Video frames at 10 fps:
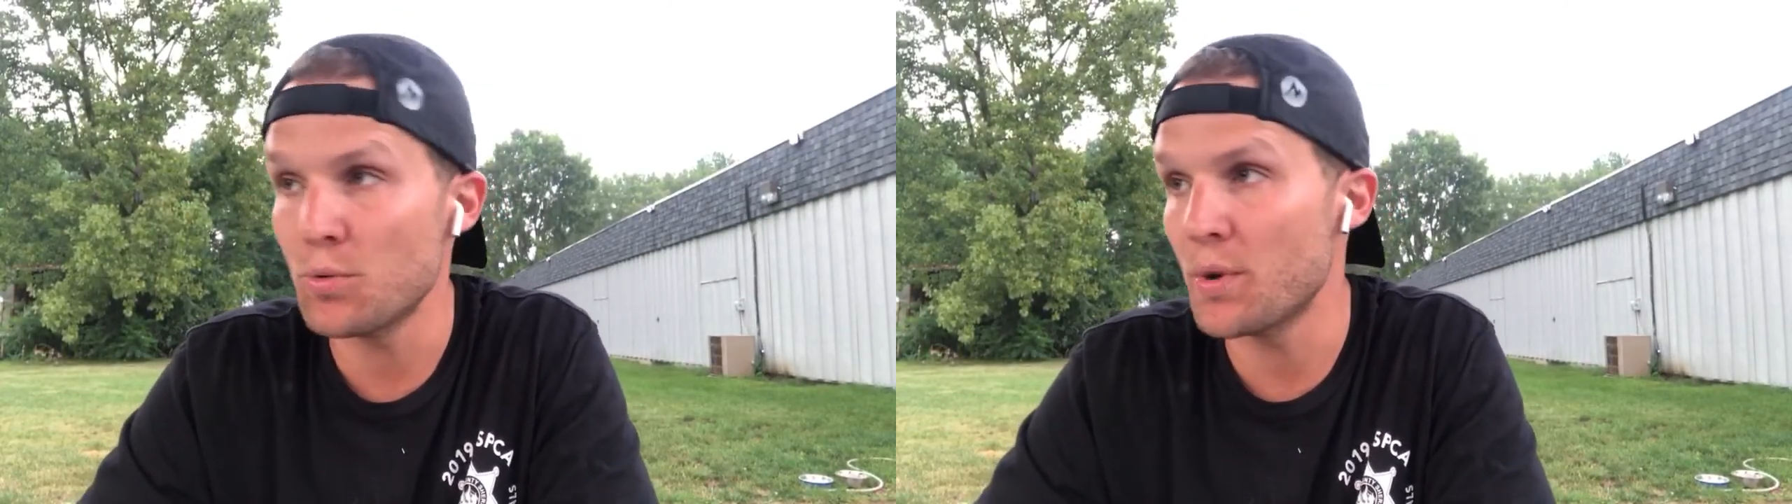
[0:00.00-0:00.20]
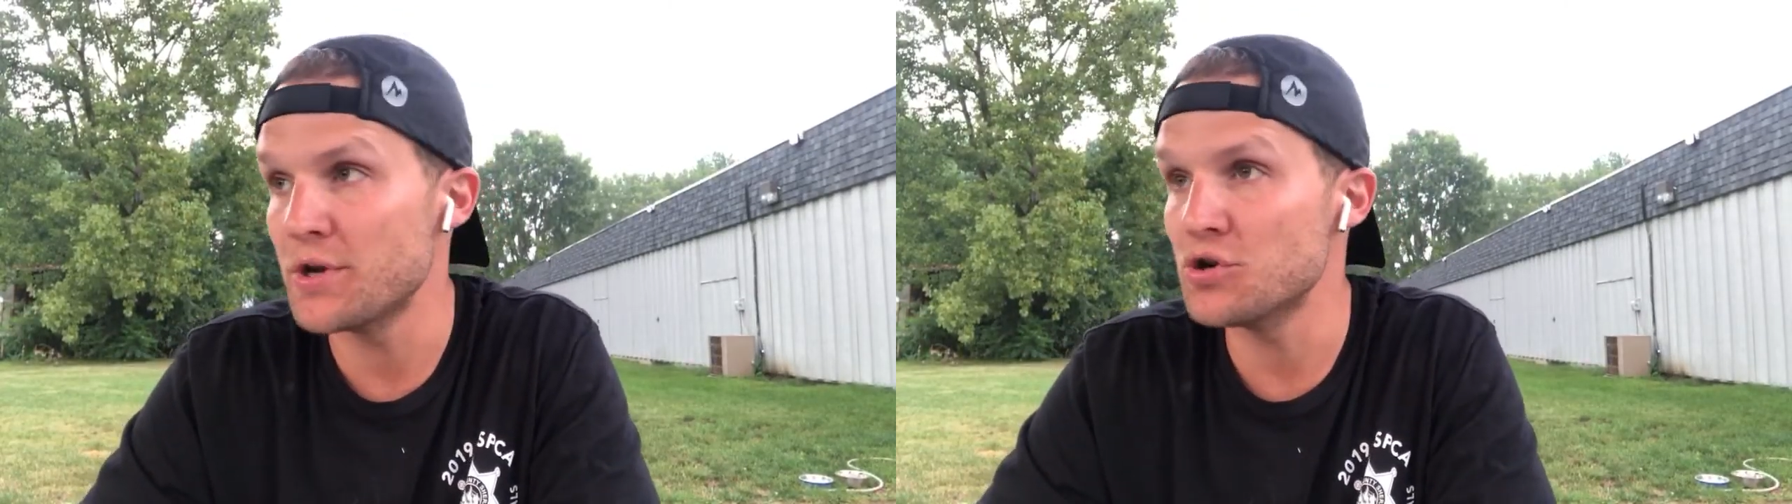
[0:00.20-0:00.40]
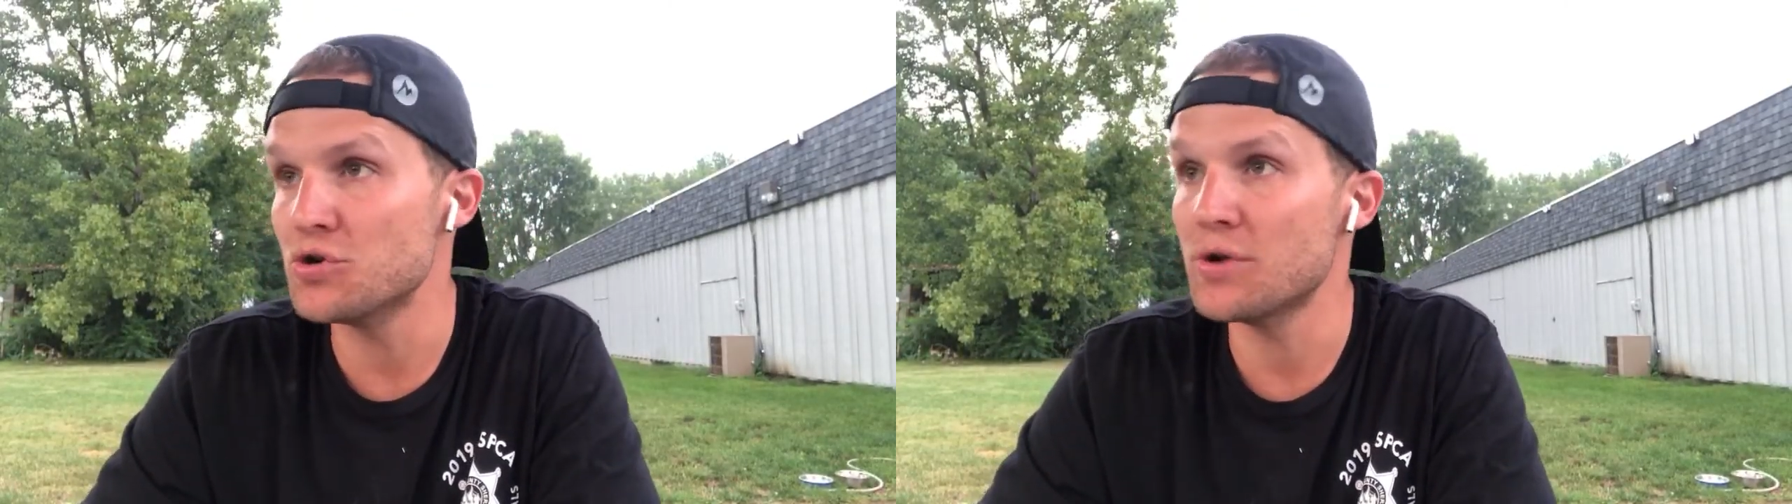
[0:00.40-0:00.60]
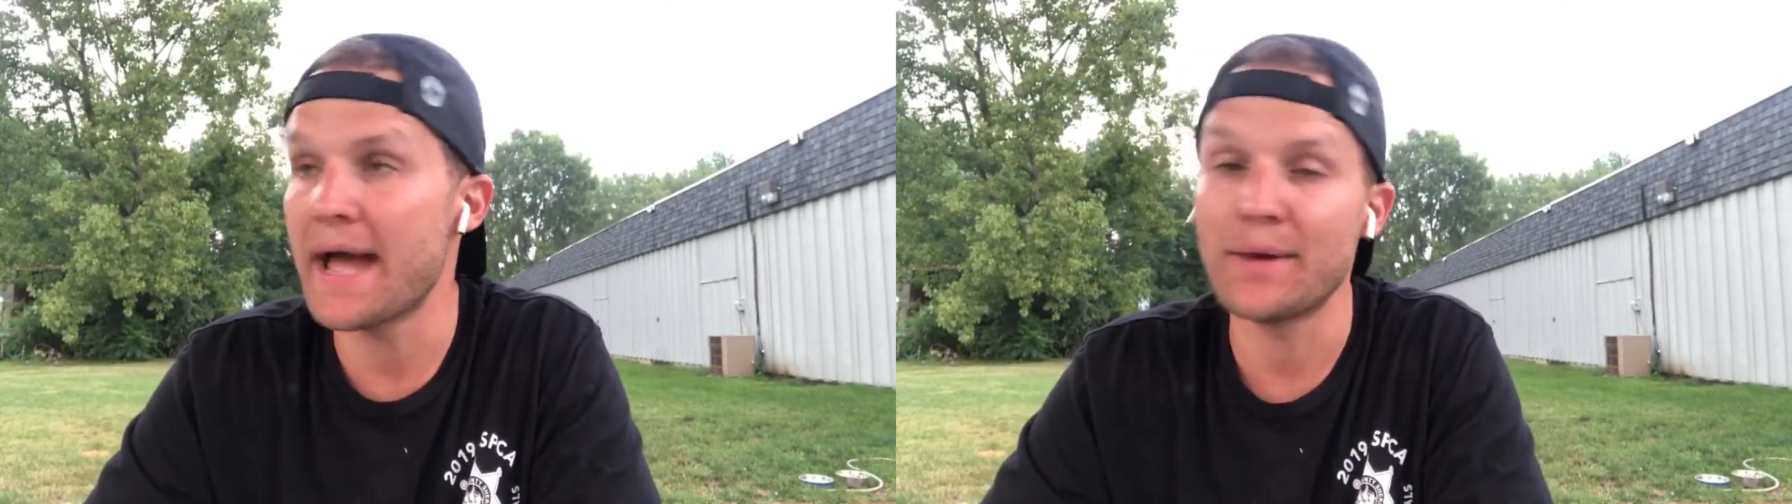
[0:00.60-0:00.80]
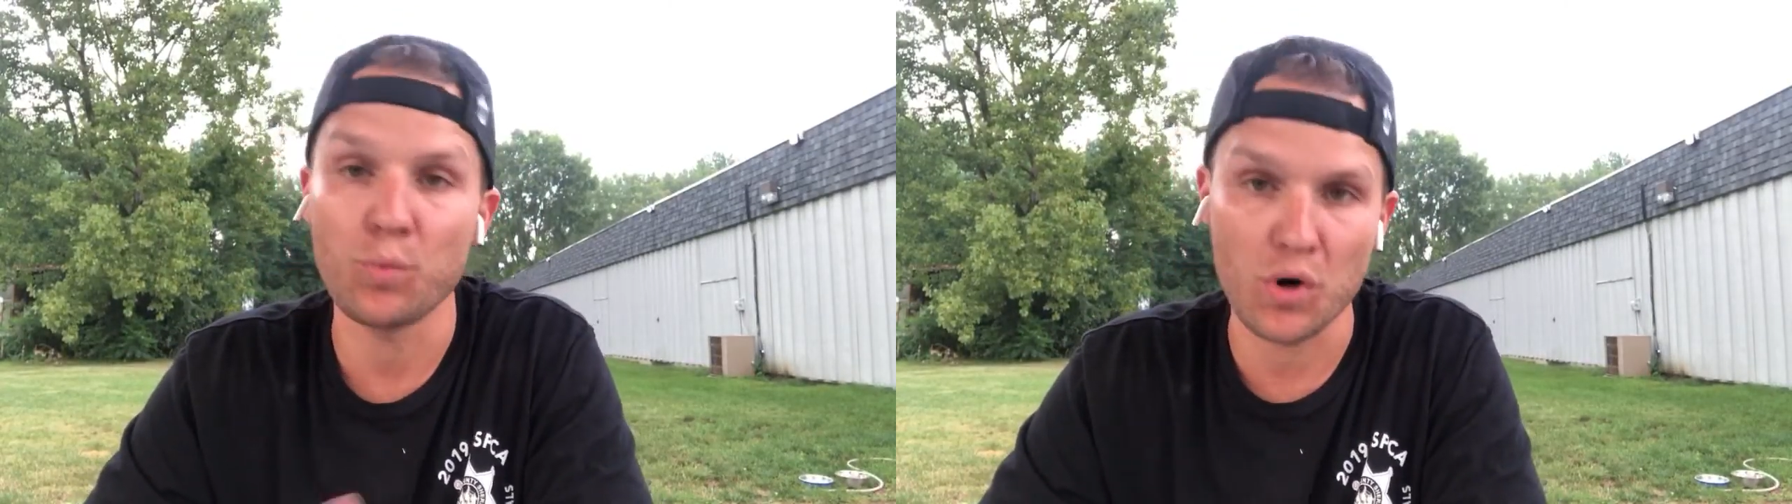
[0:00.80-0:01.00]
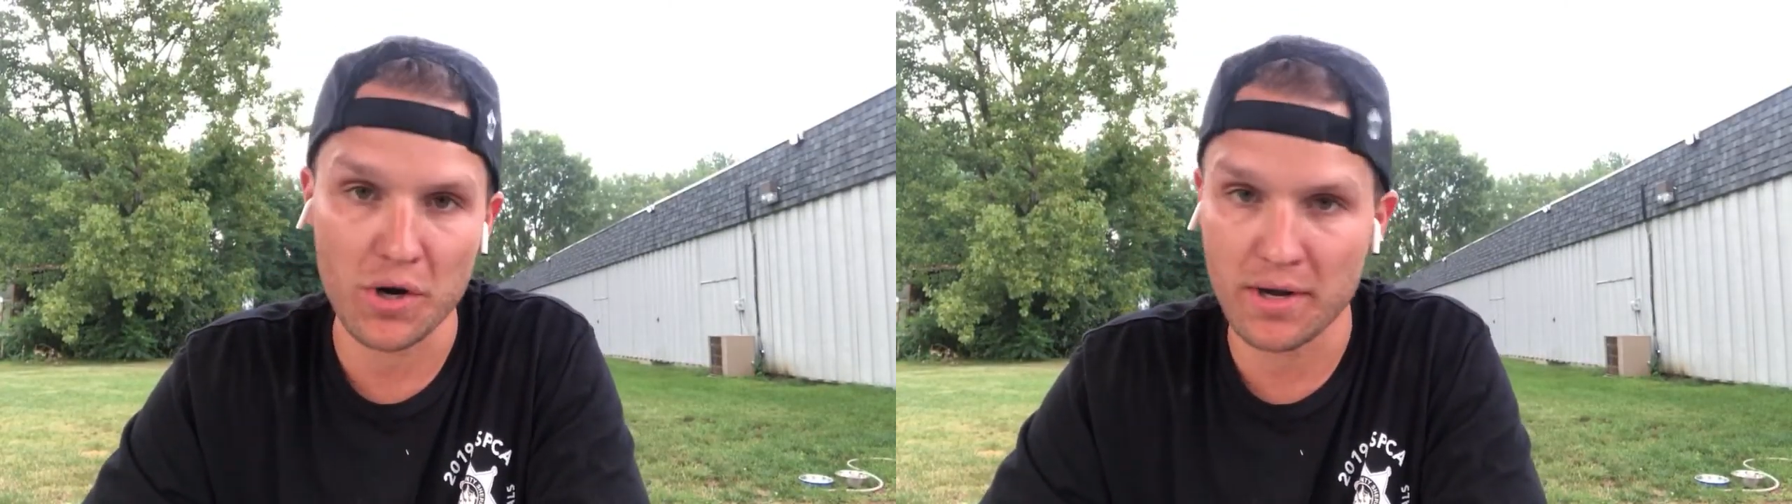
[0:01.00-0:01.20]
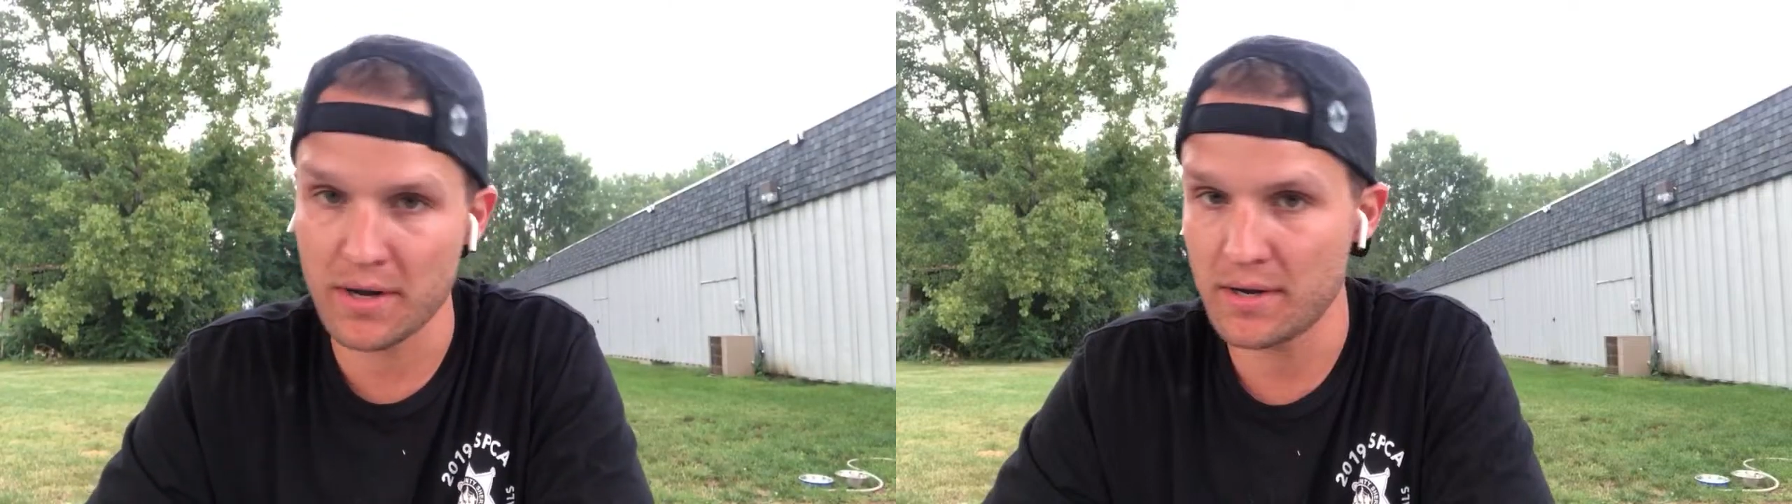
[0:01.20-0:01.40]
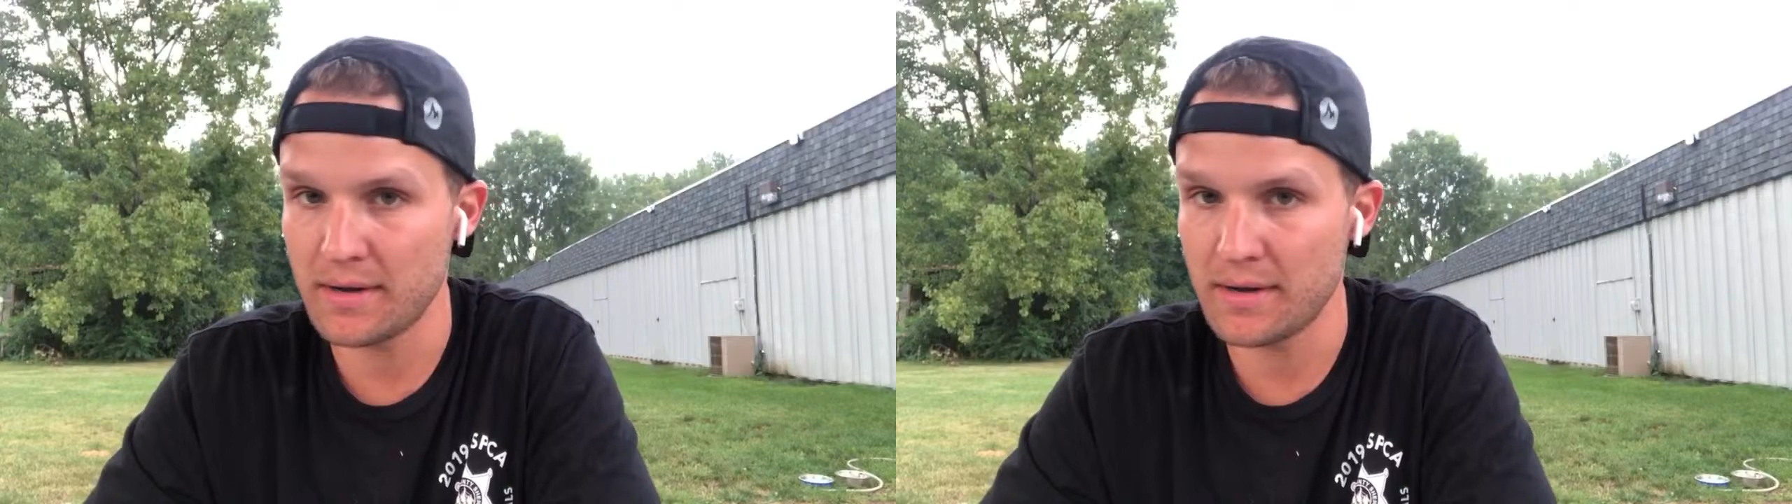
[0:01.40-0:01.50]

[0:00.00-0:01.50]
when you're at work,